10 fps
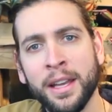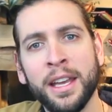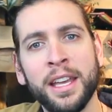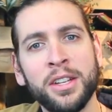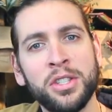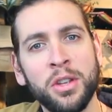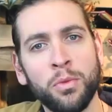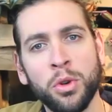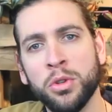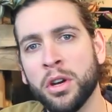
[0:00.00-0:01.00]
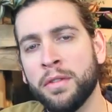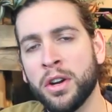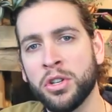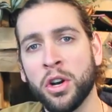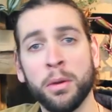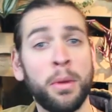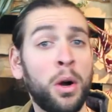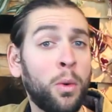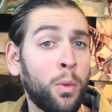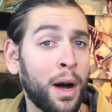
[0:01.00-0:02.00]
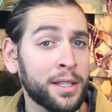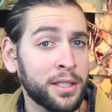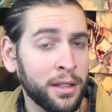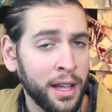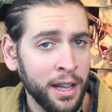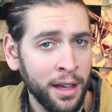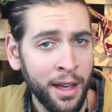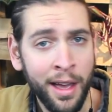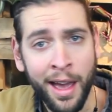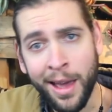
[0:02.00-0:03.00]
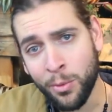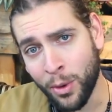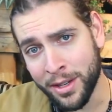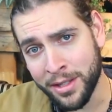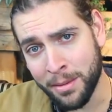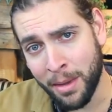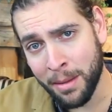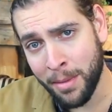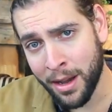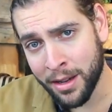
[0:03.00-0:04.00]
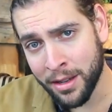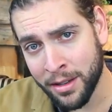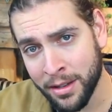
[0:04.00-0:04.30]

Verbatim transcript: It is the root of our term wassailing and what is in my mug.